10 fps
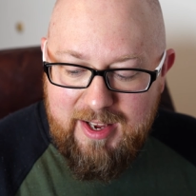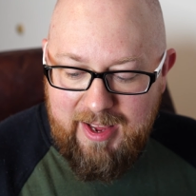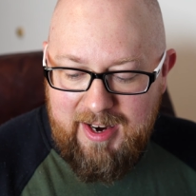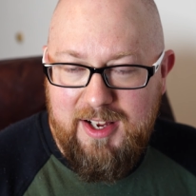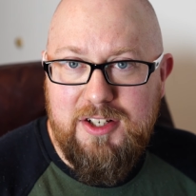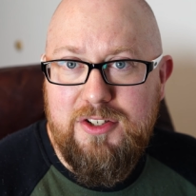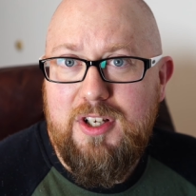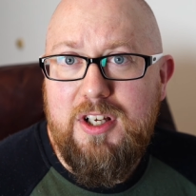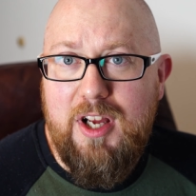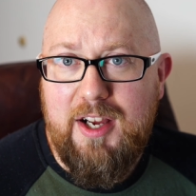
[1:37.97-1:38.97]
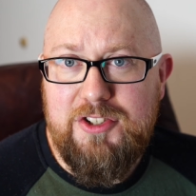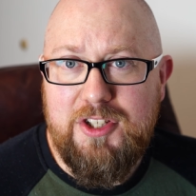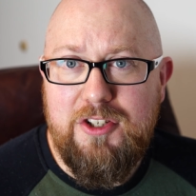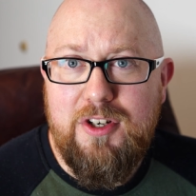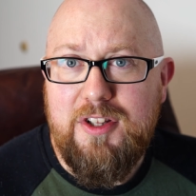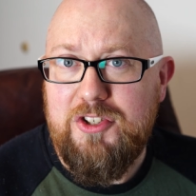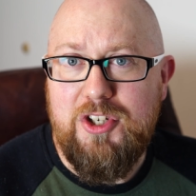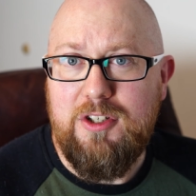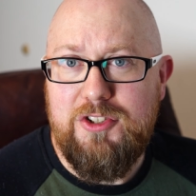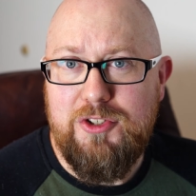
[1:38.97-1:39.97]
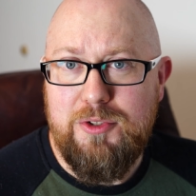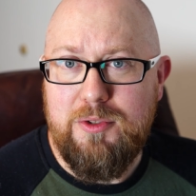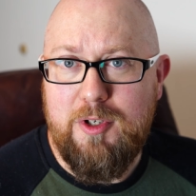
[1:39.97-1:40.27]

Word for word: and I executed the junk to